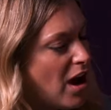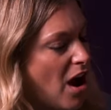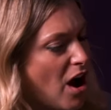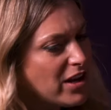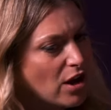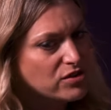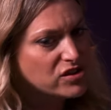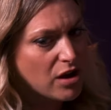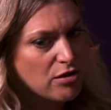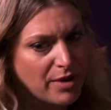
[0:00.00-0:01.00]
I know
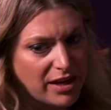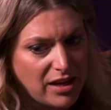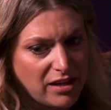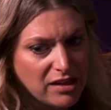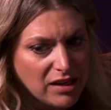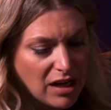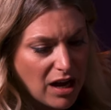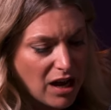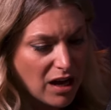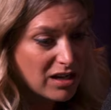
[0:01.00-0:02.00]
so many
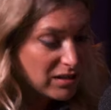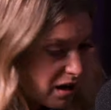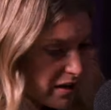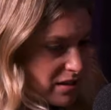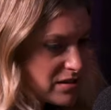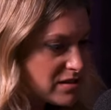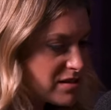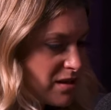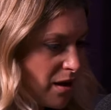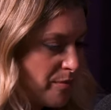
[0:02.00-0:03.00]

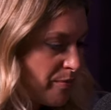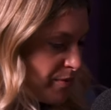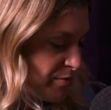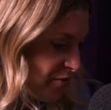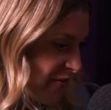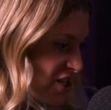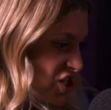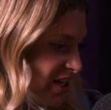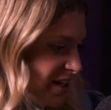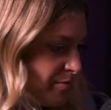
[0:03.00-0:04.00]
clients,
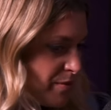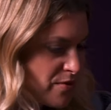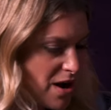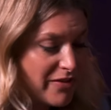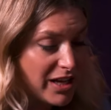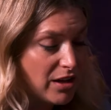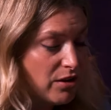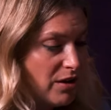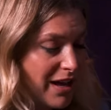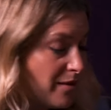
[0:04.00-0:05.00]
professionally, but privately,
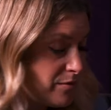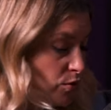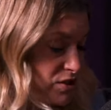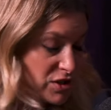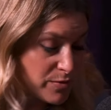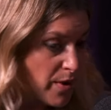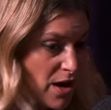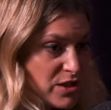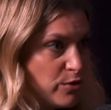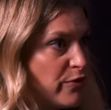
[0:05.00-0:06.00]
who and also just
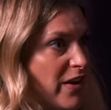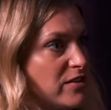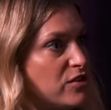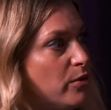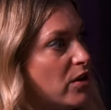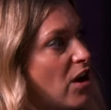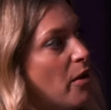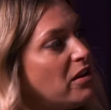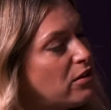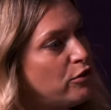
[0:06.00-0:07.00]
personal friends who are
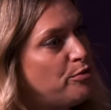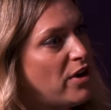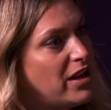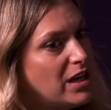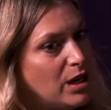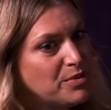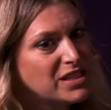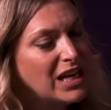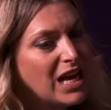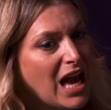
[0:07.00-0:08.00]
going through breakups.
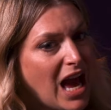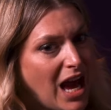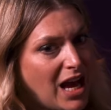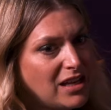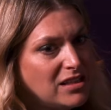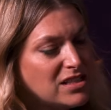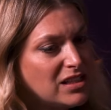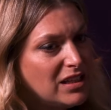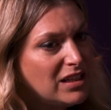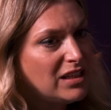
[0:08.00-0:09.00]
And,
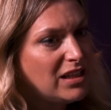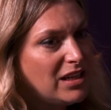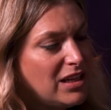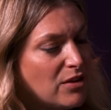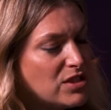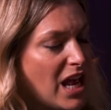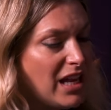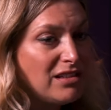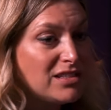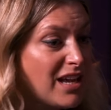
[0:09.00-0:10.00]
you know,
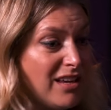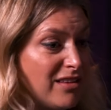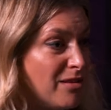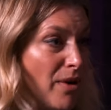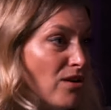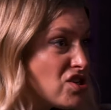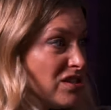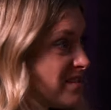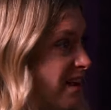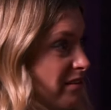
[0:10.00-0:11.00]
take the
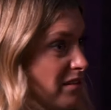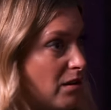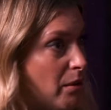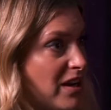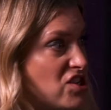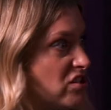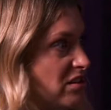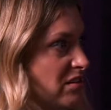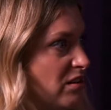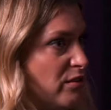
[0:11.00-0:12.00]
emotions out of the
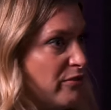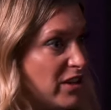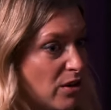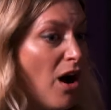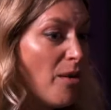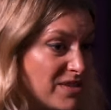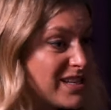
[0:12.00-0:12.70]
equation of, you know, I'm